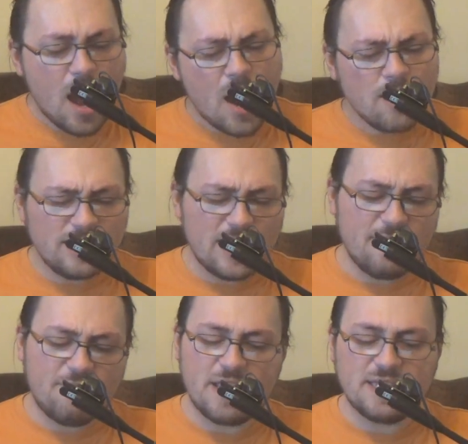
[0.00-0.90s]
Aren't
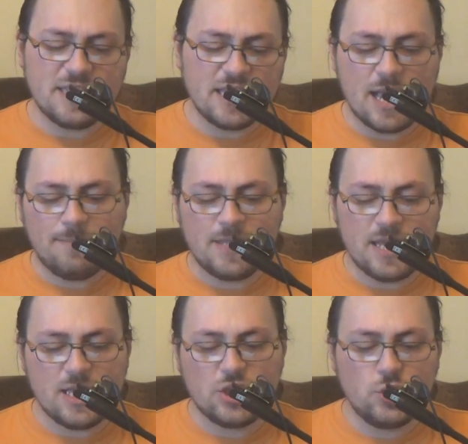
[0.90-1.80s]
they facing up
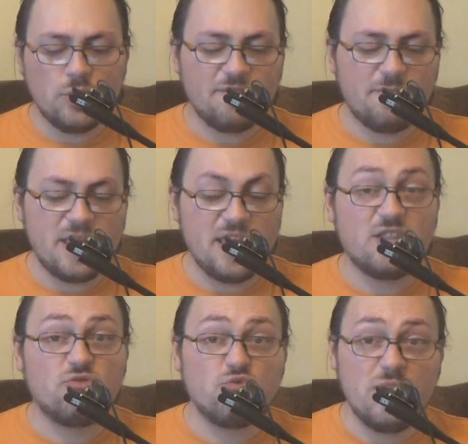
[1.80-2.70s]
the issue of
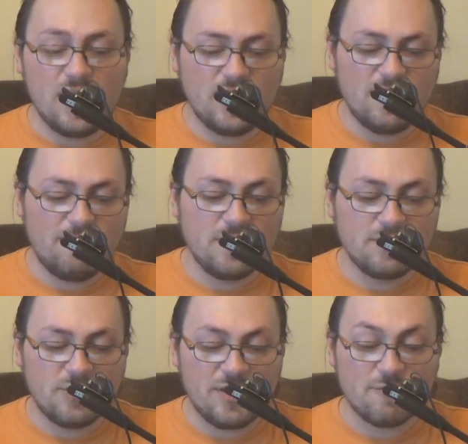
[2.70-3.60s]
being treated
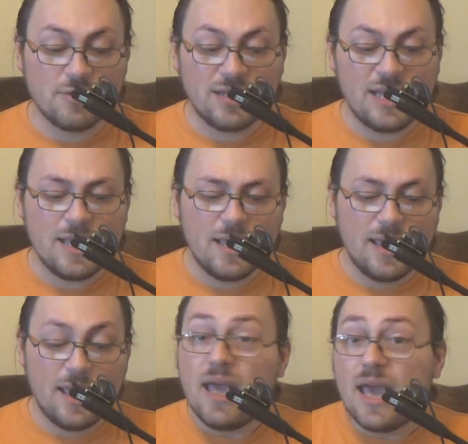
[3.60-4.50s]
differently?
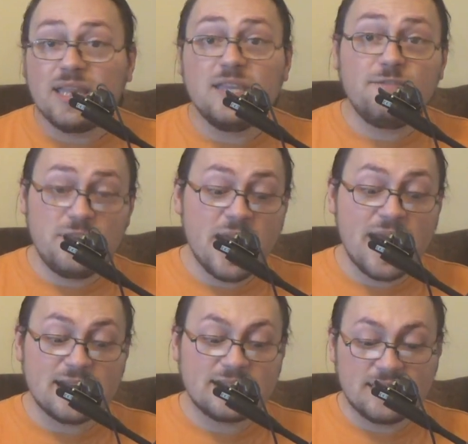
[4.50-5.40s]
And if
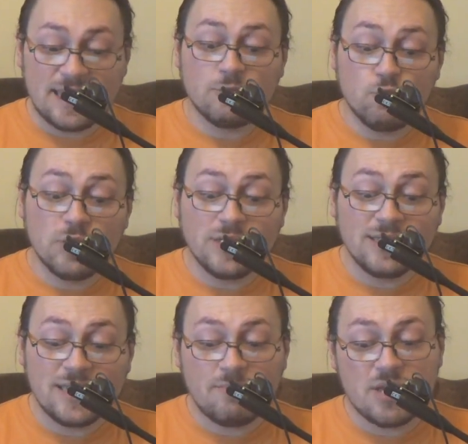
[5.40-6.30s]
yes, then
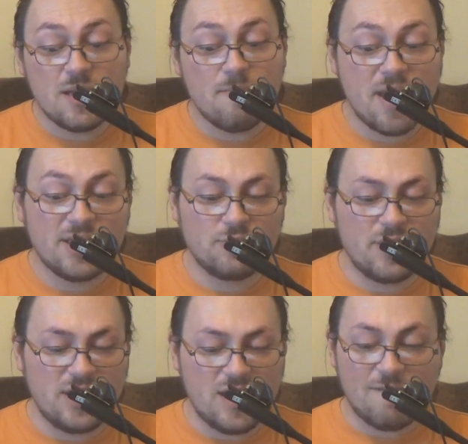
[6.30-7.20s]
wouldn't it be a better
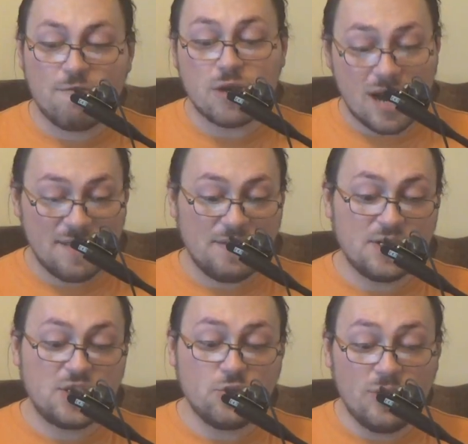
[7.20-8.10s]
idea for
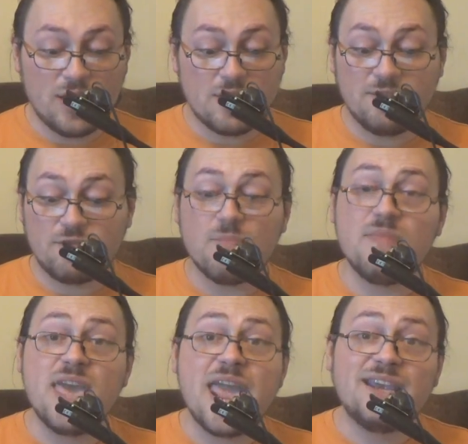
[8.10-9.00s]
others to learn from
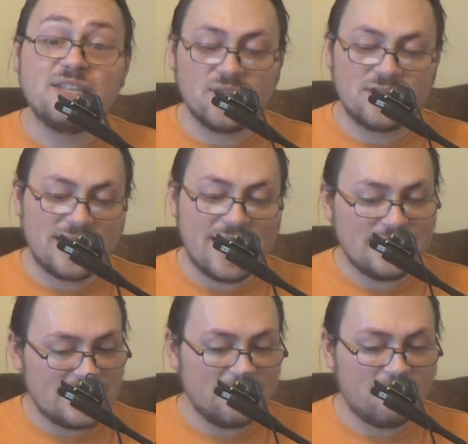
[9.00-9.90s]
their
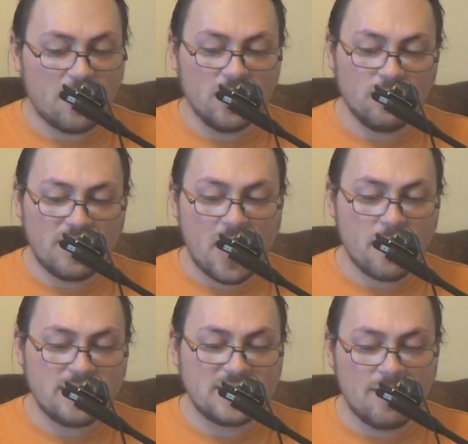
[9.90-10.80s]
success and follow
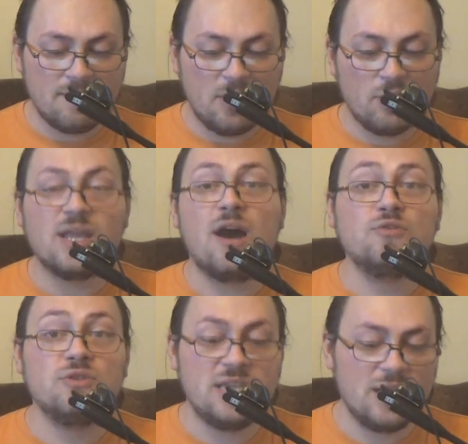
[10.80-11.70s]
their example on how
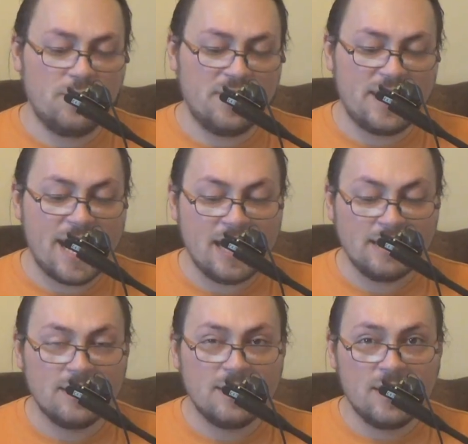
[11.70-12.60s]
to deal with
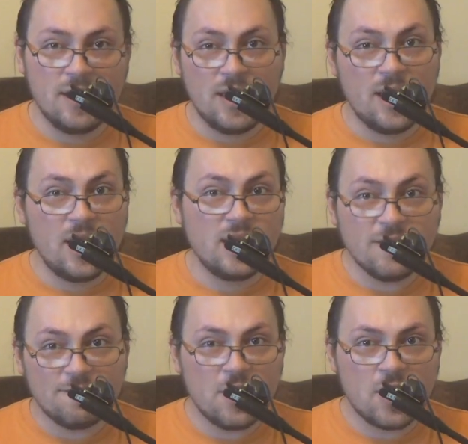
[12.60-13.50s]
that? And
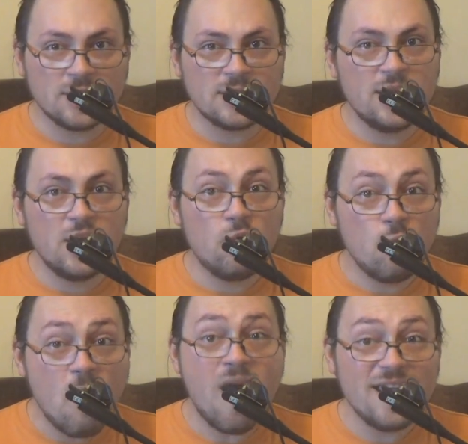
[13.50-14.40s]
if not,
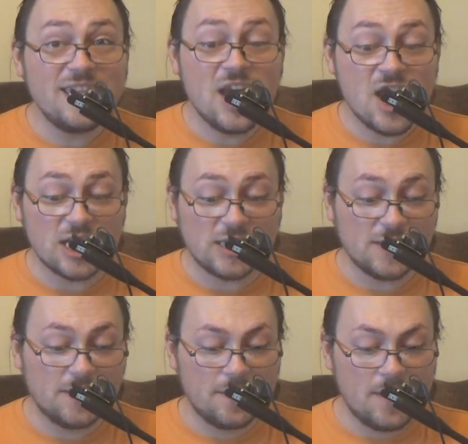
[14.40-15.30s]
why not?